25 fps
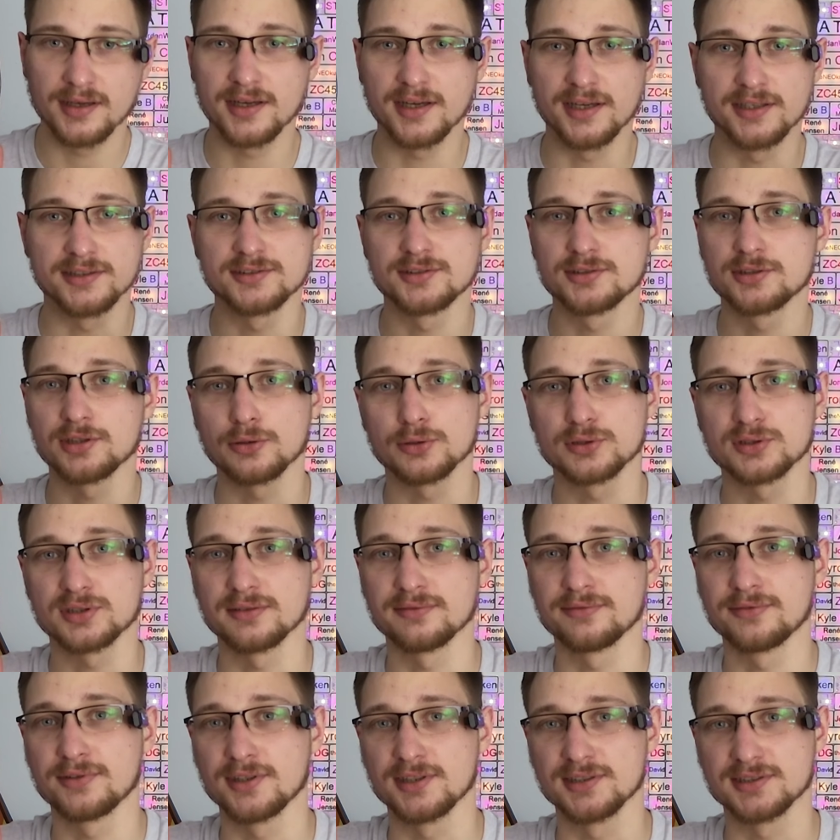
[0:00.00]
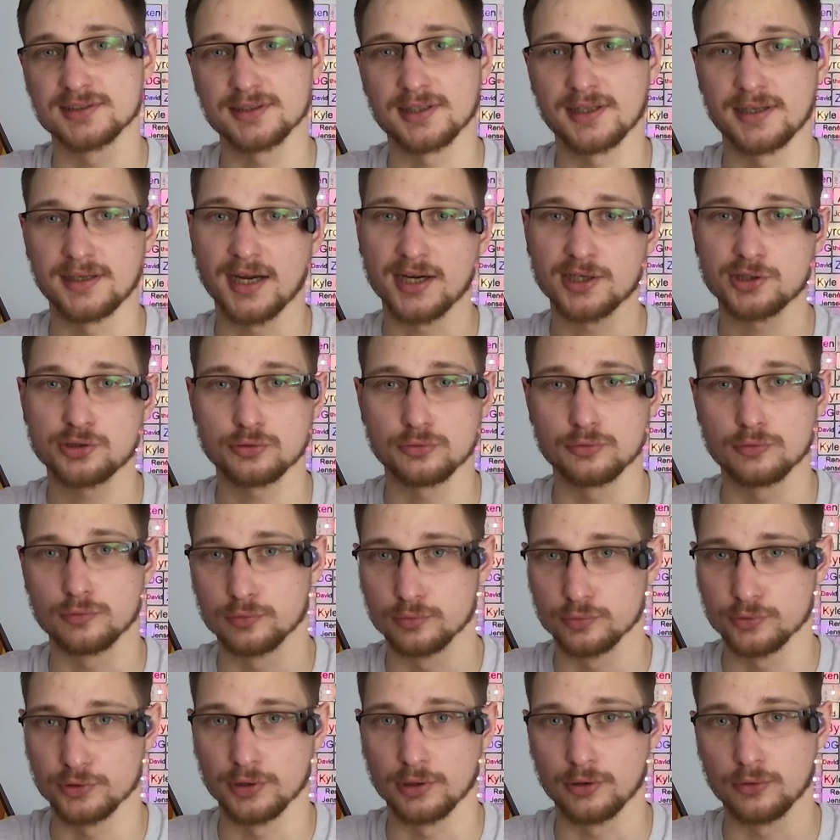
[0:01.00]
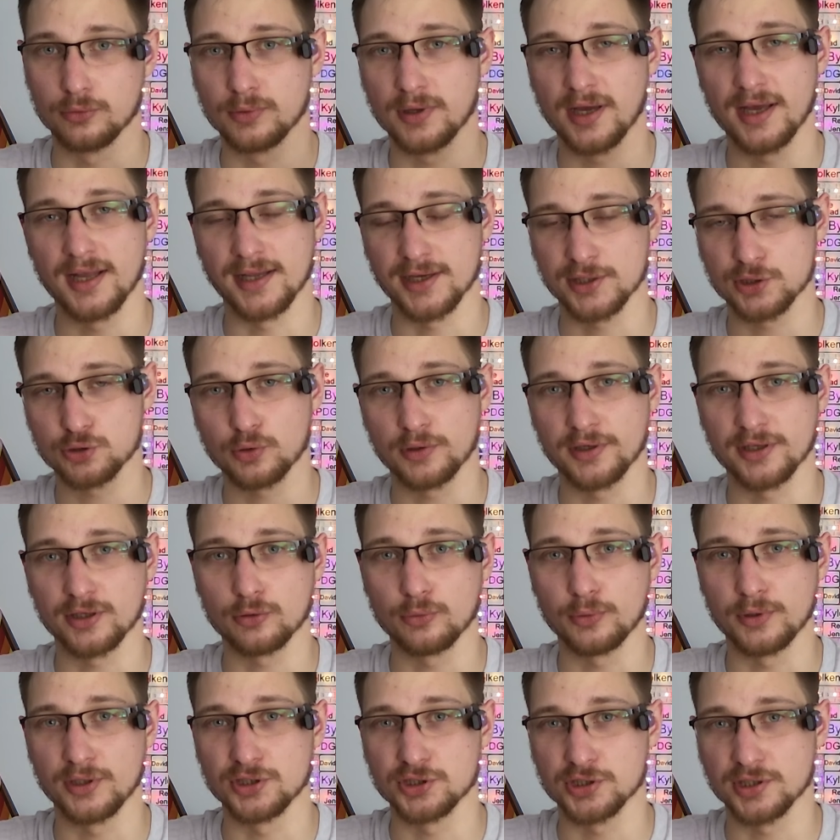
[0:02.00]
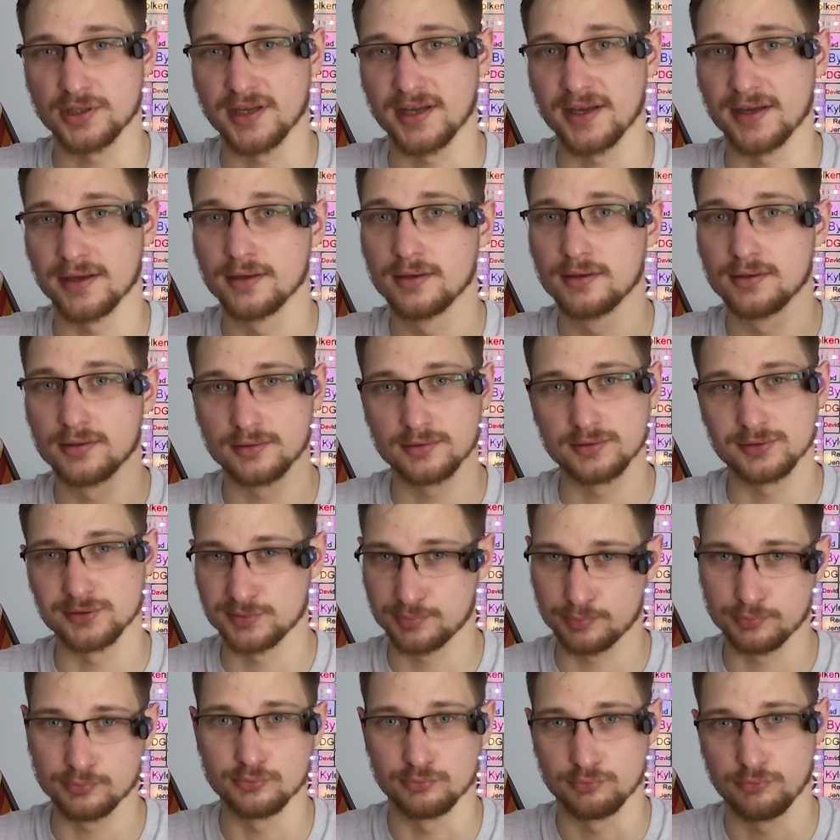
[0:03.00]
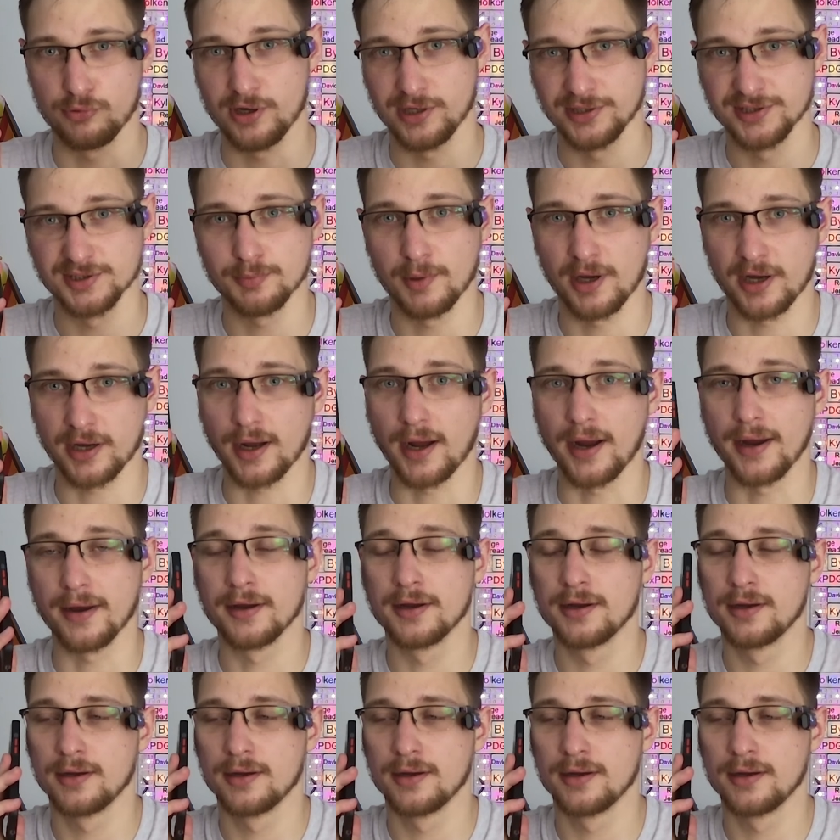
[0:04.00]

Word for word: It's Joseph. He's an actual, you know, electronical engineer really smart guy.